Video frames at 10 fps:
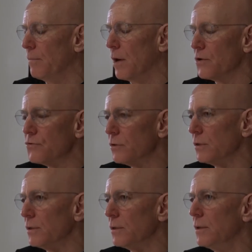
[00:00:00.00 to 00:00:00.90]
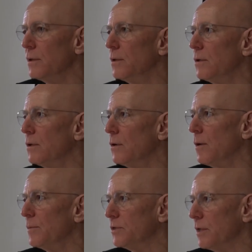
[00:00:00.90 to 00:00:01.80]
marginal or
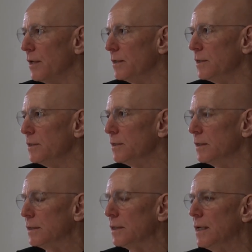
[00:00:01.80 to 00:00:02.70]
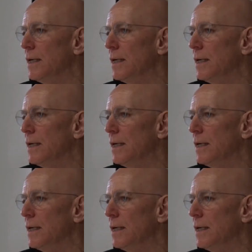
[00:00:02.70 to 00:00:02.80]
almost non-existent.